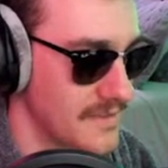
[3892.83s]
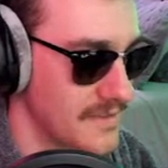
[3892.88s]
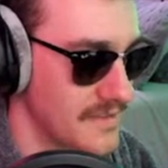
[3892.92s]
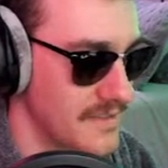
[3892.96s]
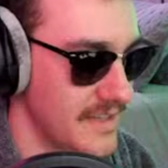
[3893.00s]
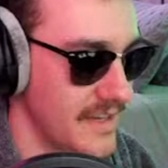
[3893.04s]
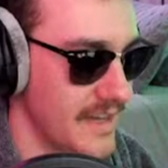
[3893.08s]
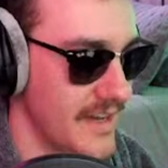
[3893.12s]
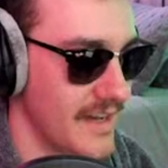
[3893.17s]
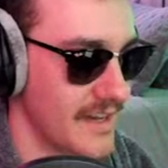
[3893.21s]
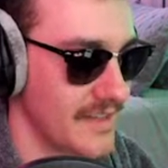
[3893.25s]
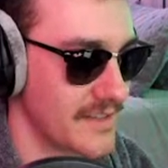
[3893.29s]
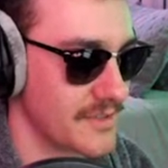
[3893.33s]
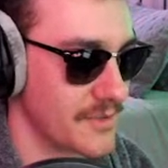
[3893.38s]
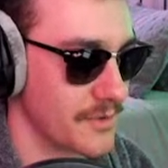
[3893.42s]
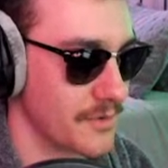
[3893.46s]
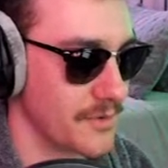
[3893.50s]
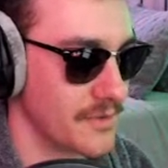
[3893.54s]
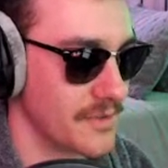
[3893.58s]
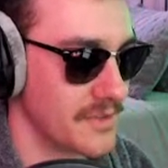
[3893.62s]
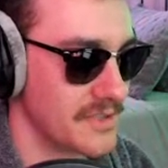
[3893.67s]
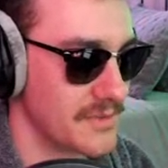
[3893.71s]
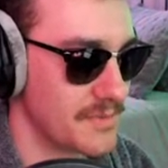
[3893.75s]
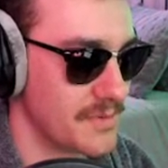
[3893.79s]
Yeah,
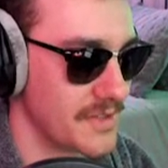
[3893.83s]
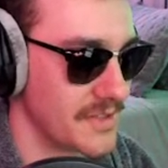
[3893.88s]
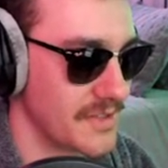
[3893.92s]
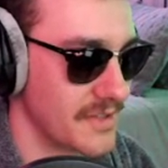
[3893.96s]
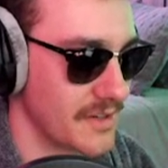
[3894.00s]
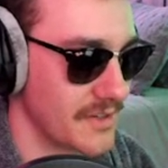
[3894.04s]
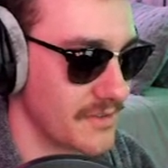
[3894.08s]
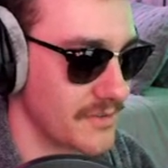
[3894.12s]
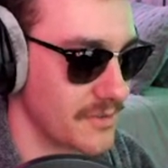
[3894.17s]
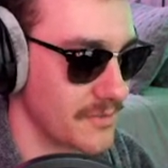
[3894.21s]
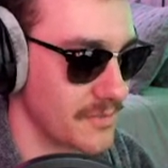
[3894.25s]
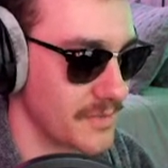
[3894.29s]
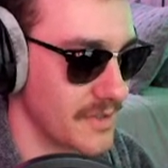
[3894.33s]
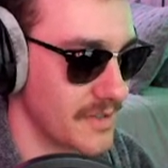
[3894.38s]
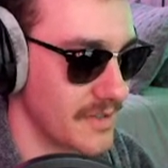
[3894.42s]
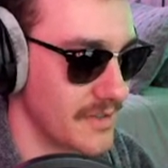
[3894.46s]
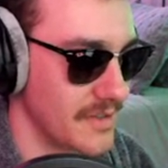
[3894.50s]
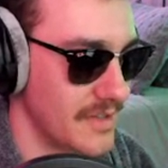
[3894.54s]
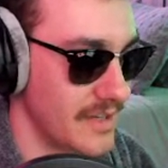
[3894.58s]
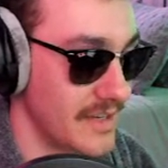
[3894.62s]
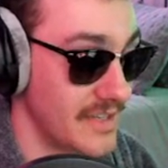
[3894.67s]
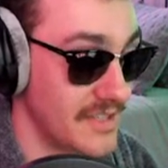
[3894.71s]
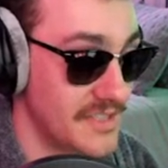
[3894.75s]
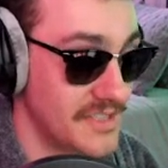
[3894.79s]
totally spinning down a
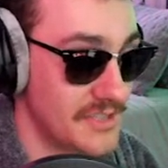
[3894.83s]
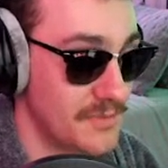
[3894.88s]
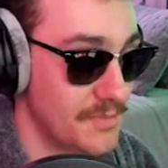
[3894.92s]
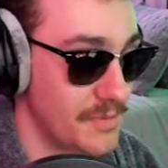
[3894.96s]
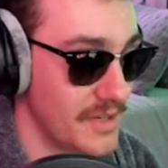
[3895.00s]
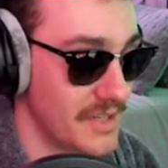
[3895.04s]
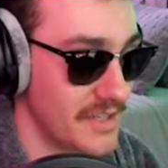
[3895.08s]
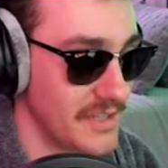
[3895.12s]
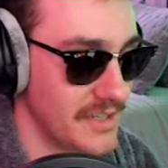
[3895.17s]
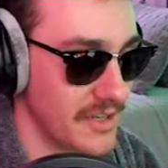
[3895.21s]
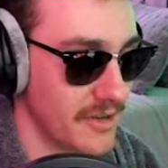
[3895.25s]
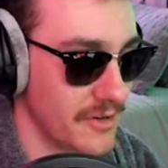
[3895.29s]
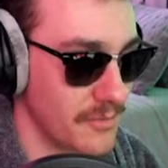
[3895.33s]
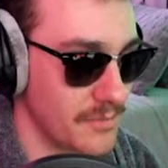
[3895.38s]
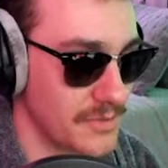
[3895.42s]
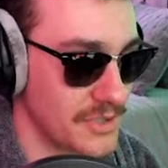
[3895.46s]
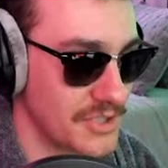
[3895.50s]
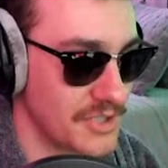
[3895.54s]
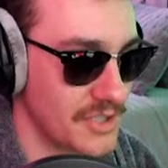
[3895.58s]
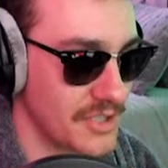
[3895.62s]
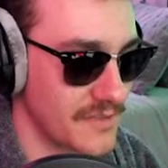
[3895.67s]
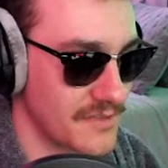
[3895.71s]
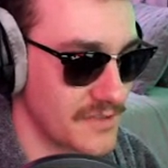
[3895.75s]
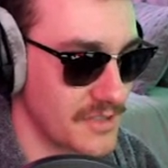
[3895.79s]
turbine. It is spinning down a
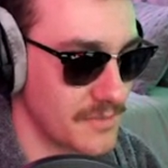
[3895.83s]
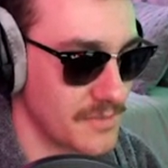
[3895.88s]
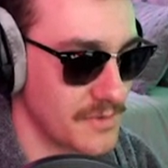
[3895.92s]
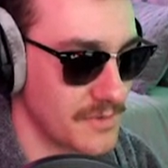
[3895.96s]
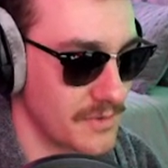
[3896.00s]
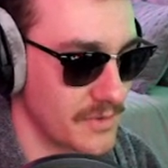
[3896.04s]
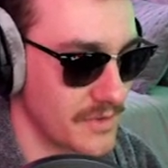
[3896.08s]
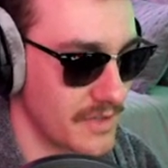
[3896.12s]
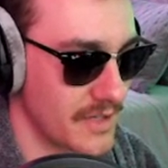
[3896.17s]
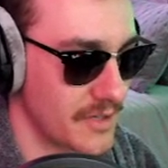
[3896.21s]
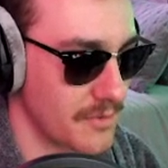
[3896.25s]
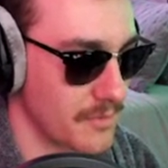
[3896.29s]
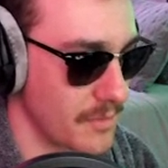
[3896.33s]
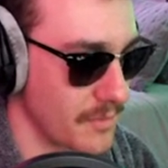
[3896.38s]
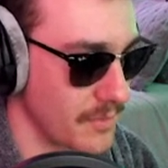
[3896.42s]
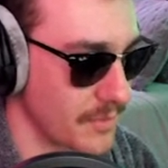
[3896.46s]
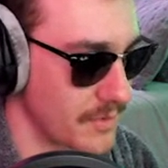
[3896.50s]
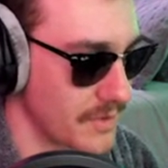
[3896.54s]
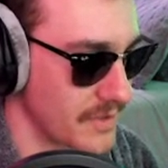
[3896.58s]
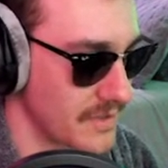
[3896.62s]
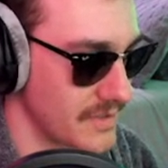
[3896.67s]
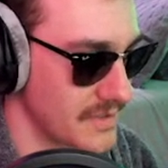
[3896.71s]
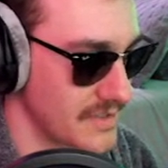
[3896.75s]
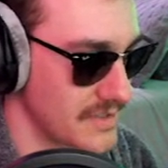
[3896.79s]
machine of some sort. I don't remember
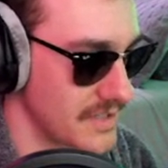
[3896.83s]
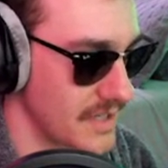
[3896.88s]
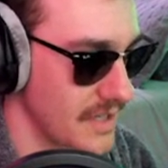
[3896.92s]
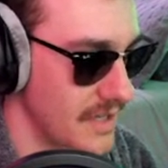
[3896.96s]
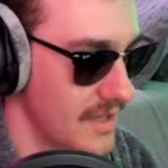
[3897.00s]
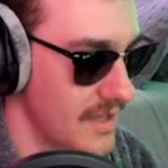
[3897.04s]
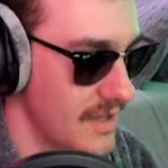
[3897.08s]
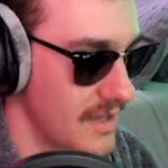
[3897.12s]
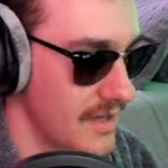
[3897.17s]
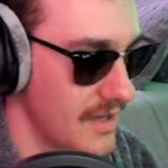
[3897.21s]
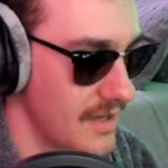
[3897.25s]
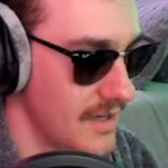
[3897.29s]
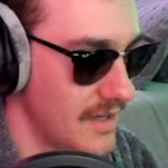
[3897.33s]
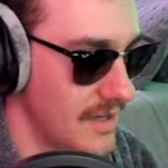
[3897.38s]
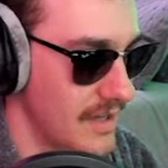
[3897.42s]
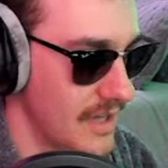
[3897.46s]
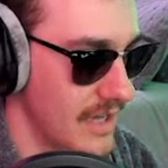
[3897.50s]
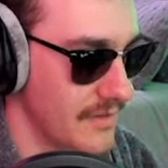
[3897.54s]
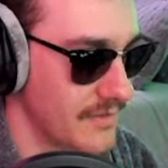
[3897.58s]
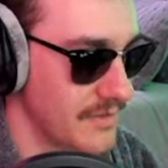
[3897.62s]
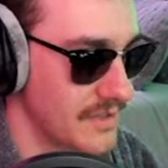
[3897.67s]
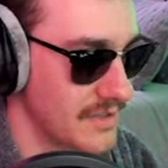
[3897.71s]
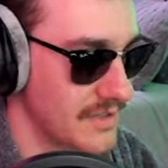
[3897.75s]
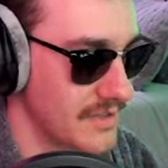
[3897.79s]
what it is.
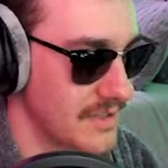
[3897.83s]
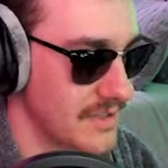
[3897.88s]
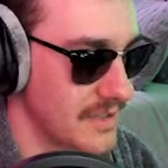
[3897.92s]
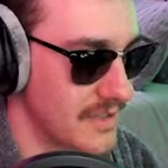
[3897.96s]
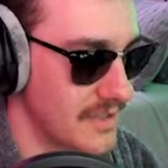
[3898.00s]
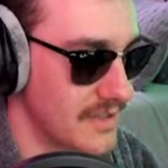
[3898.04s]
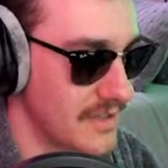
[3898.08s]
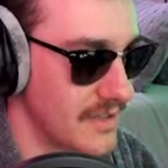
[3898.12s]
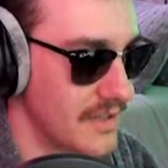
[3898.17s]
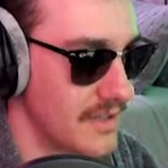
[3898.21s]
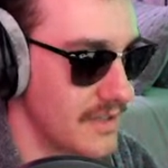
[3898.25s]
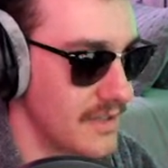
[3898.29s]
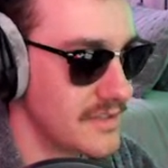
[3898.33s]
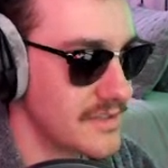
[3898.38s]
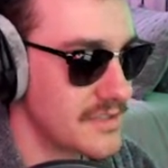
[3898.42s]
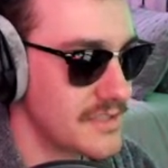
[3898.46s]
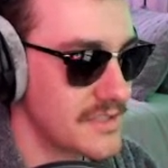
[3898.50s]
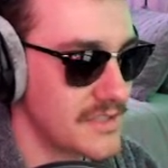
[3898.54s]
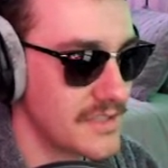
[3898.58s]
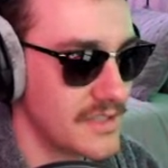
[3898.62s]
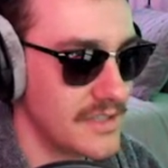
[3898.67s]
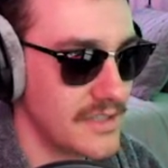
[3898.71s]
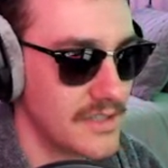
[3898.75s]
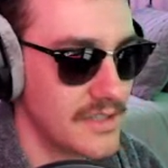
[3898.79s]
Have a good night.
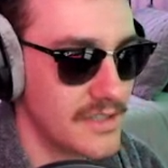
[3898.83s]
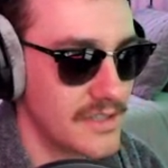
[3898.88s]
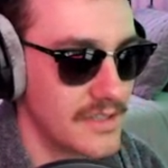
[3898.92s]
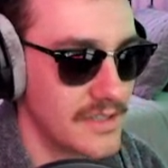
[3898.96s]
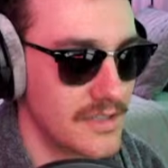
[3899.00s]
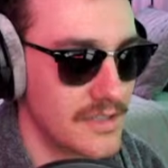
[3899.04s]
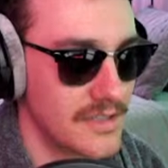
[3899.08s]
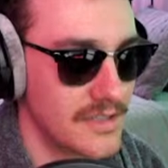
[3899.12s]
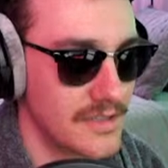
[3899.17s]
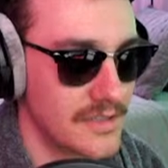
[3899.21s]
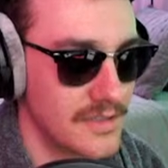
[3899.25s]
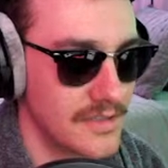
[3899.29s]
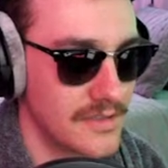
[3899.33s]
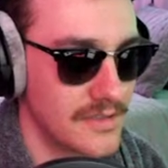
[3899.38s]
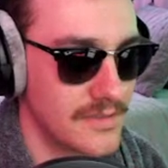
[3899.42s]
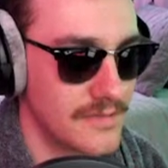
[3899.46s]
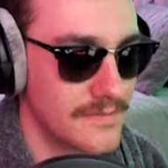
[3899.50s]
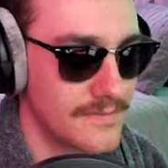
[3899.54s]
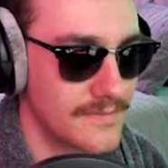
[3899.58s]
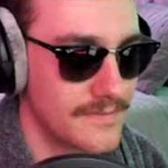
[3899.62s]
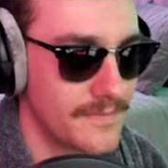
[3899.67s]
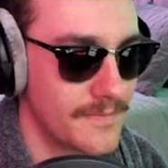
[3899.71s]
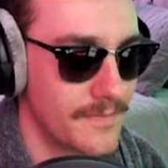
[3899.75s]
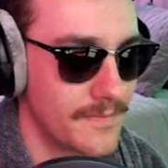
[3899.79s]
See ya.
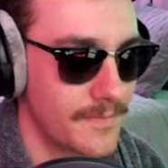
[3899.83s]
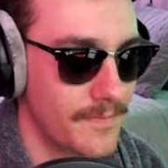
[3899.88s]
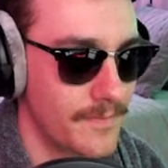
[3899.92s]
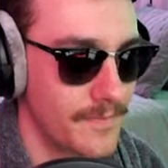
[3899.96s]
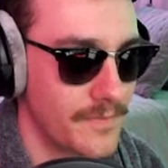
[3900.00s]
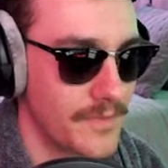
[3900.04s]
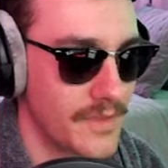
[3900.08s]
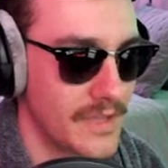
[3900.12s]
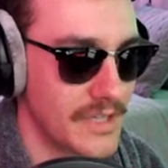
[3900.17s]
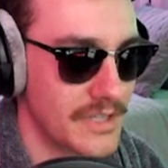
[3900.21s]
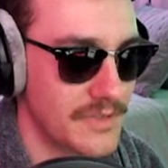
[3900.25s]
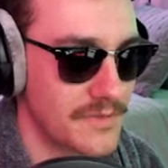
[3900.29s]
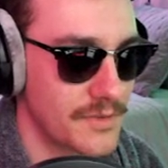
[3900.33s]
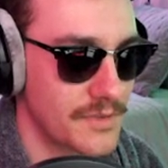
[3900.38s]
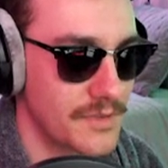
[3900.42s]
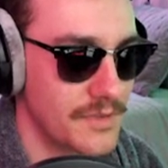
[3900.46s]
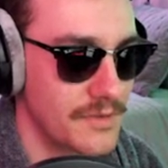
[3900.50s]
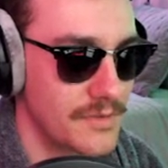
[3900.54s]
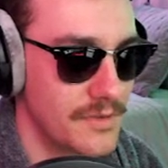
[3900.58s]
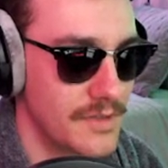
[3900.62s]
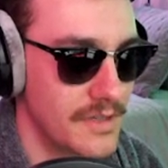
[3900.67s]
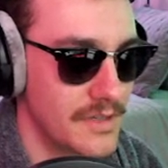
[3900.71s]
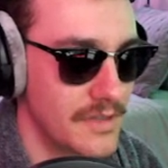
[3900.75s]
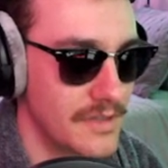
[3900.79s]
Thanks for
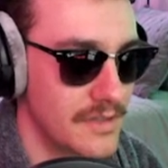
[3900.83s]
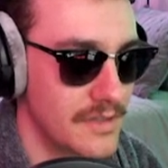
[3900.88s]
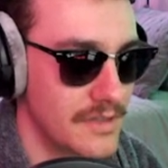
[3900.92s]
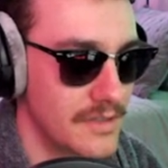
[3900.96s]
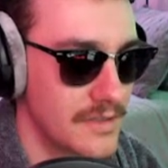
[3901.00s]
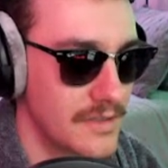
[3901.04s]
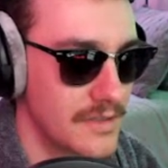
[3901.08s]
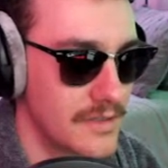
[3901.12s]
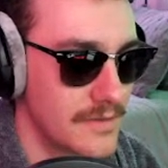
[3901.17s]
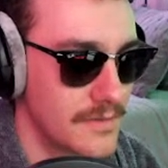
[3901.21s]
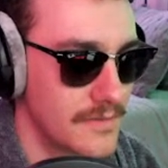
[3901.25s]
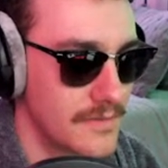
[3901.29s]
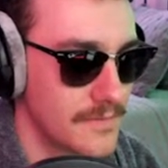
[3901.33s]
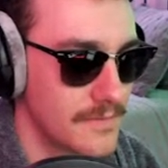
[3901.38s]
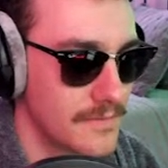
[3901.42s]
tuning in.